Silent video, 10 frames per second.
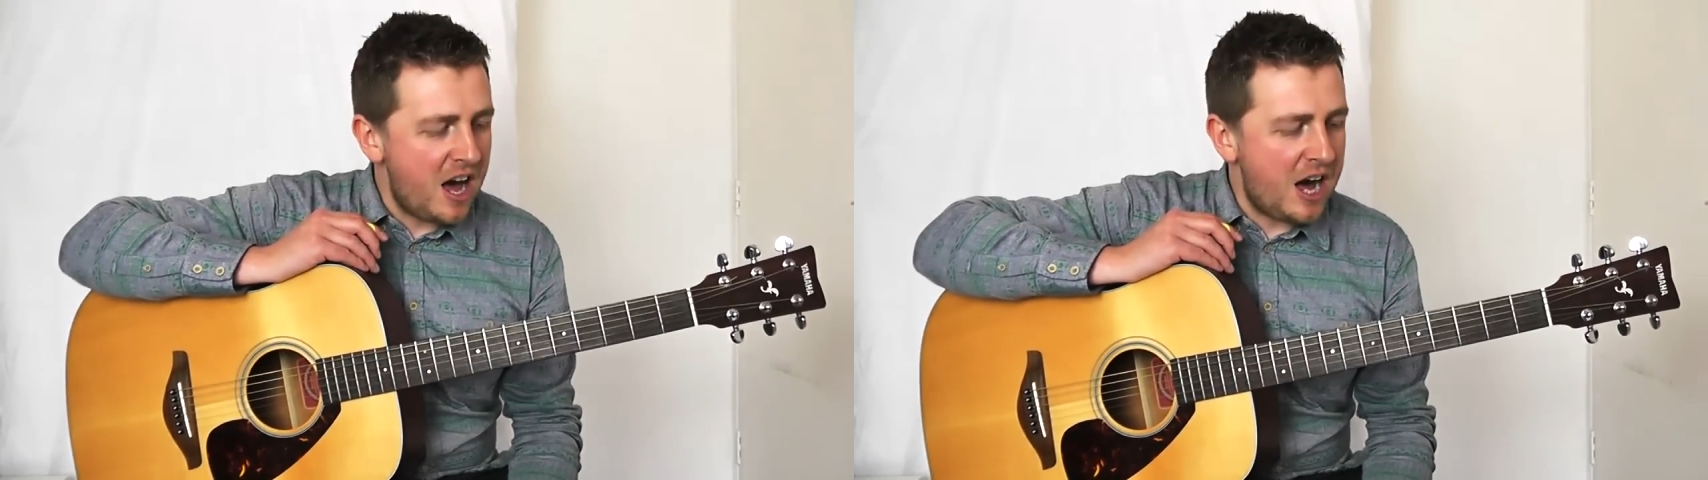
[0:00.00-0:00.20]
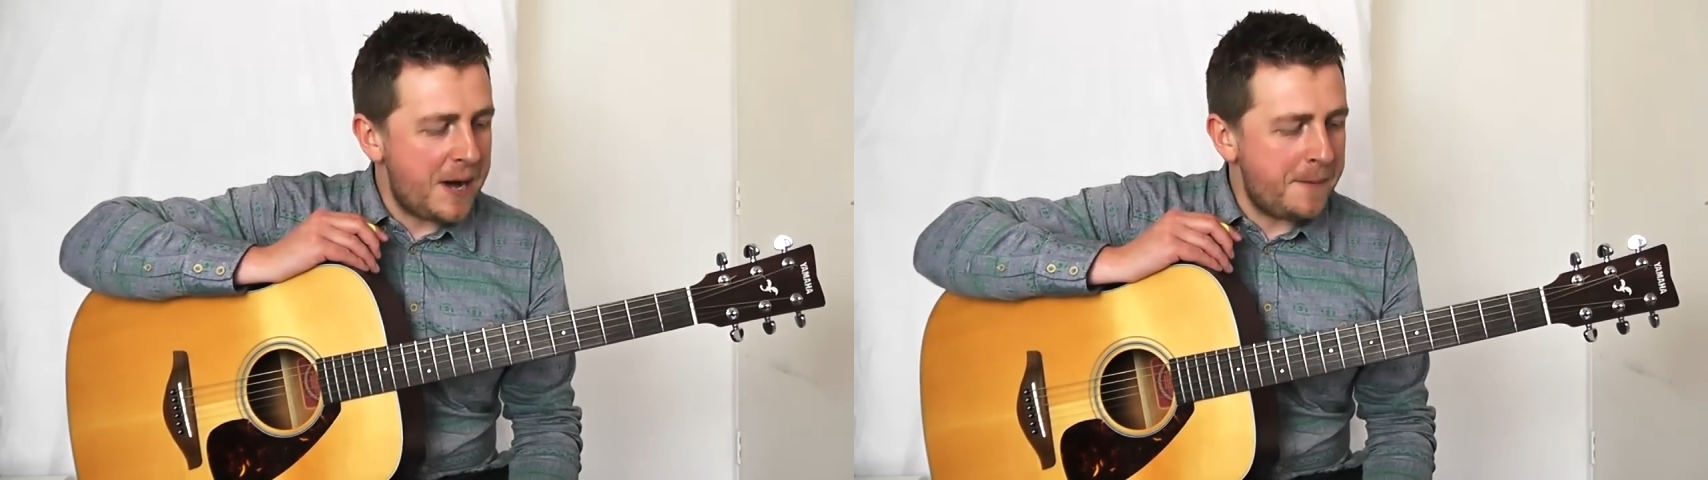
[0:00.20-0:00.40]

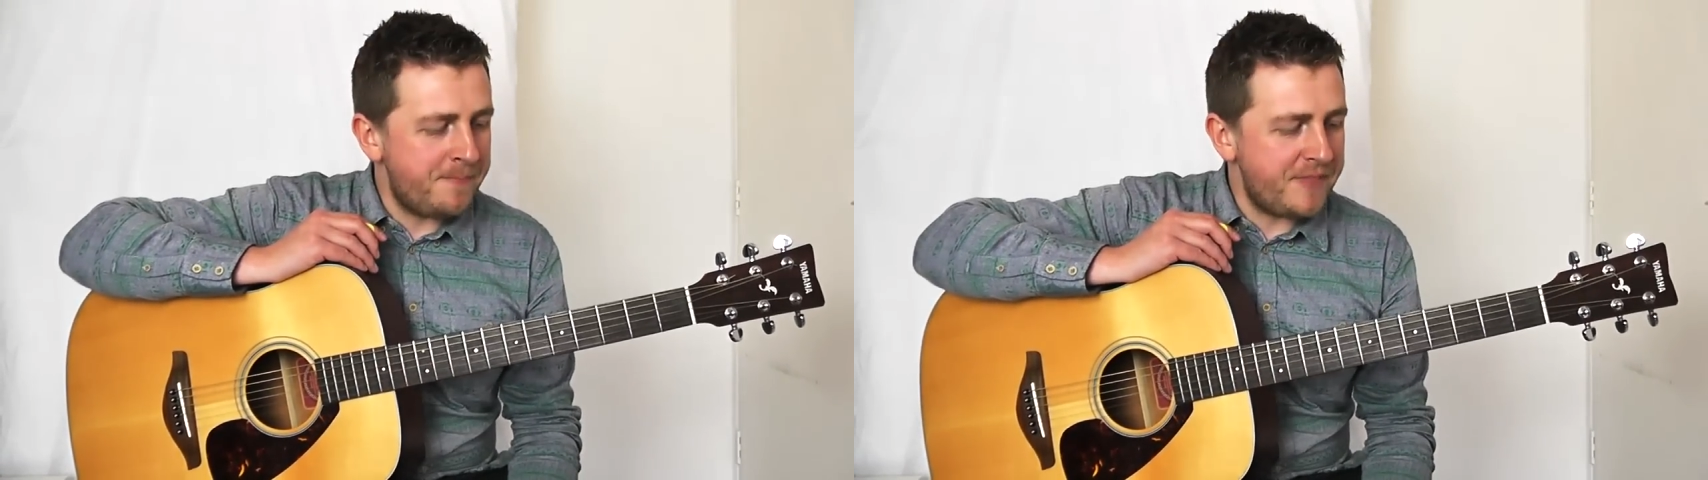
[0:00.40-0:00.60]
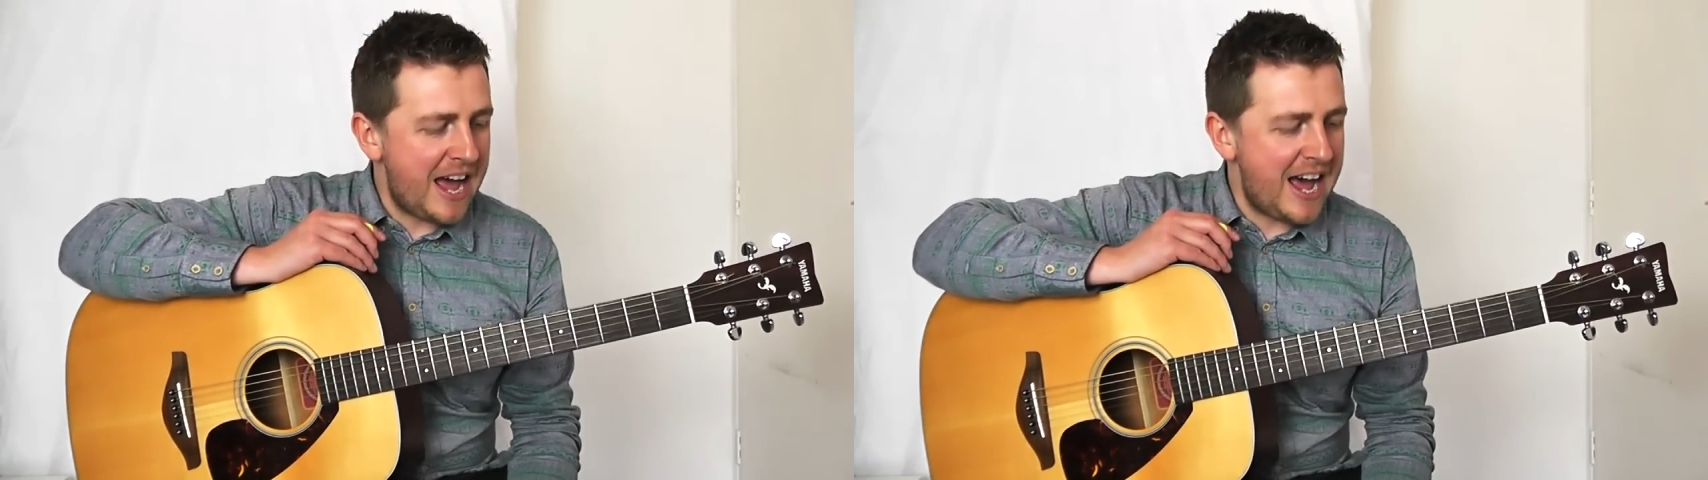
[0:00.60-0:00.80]

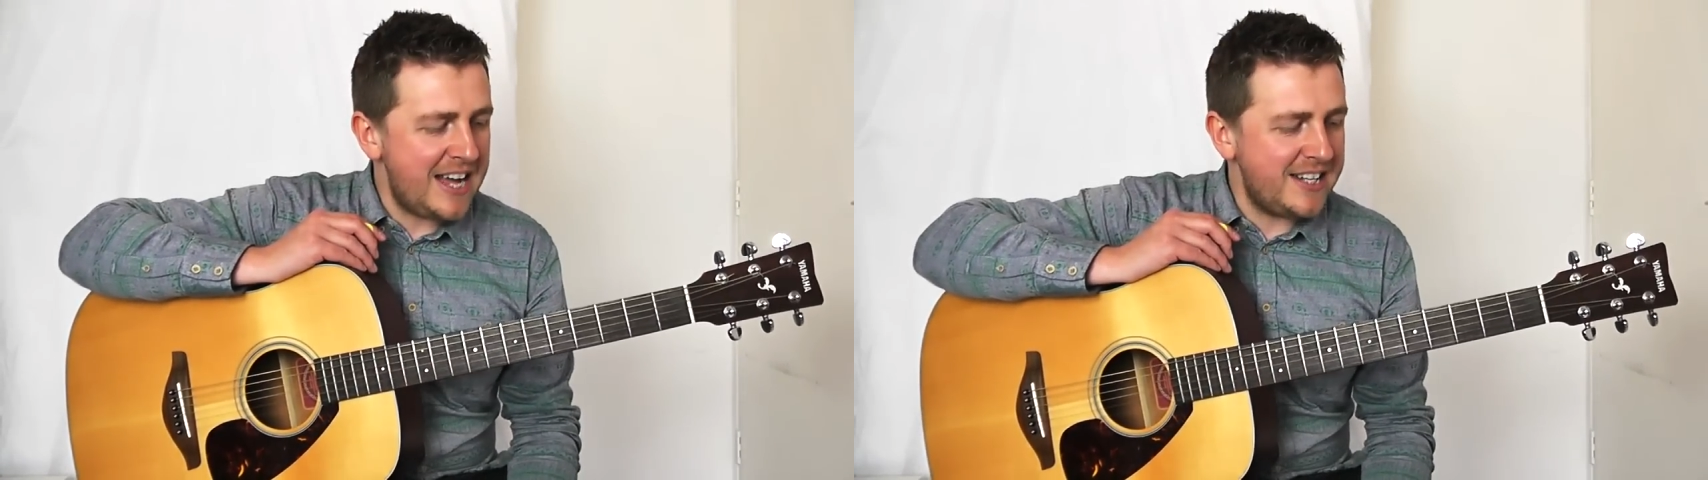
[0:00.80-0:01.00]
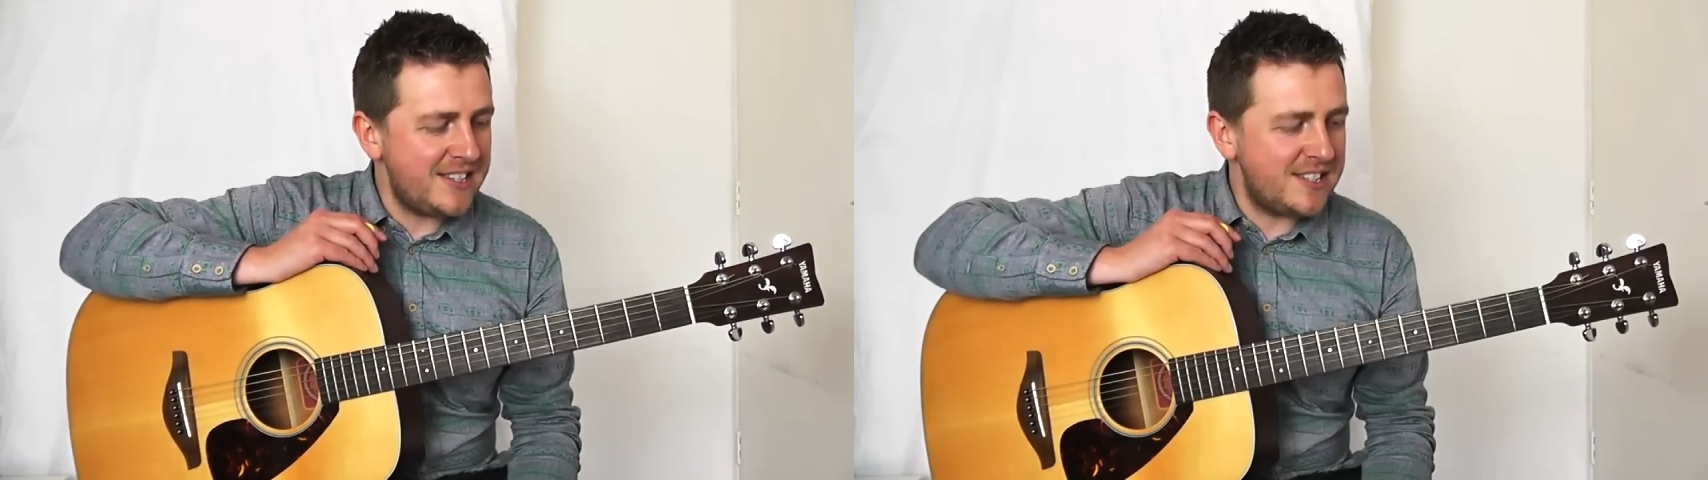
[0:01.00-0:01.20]
Um,
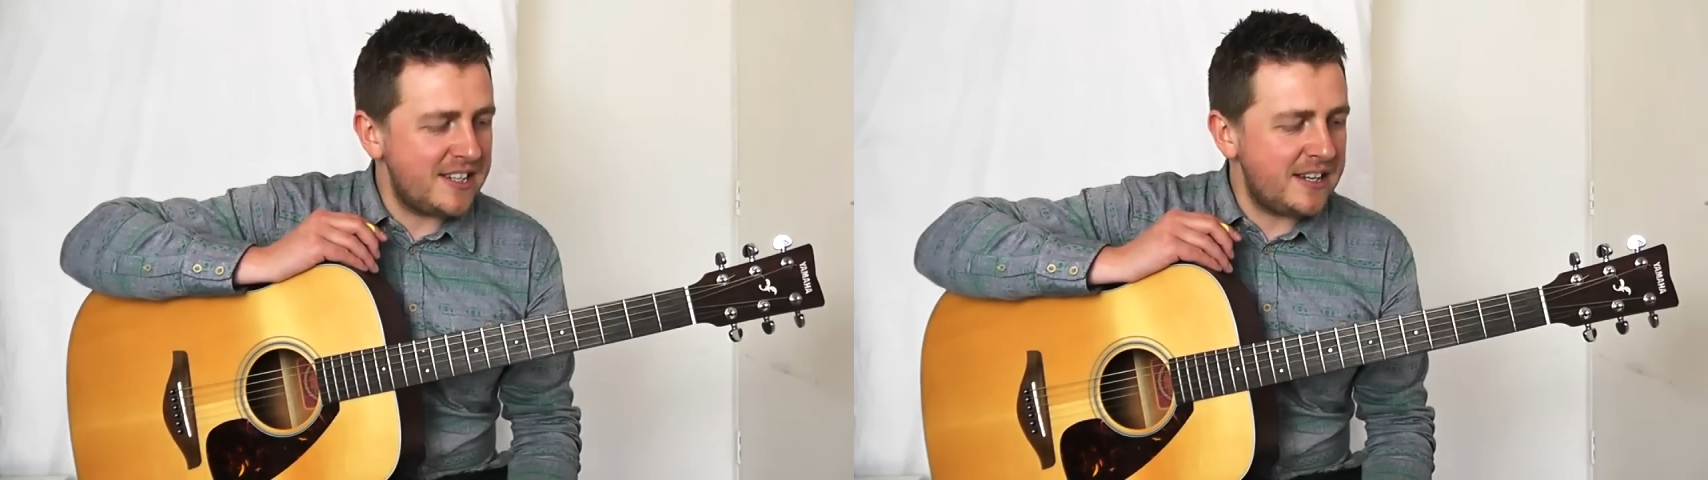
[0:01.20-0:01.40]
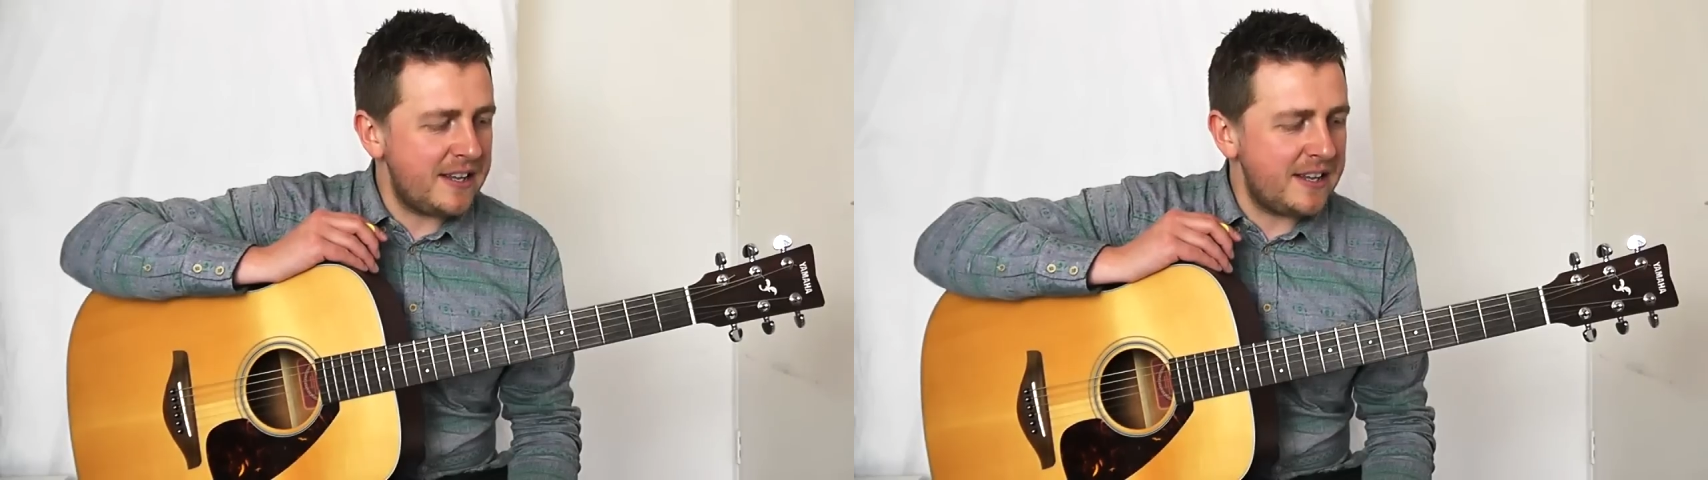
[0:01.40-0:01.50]
and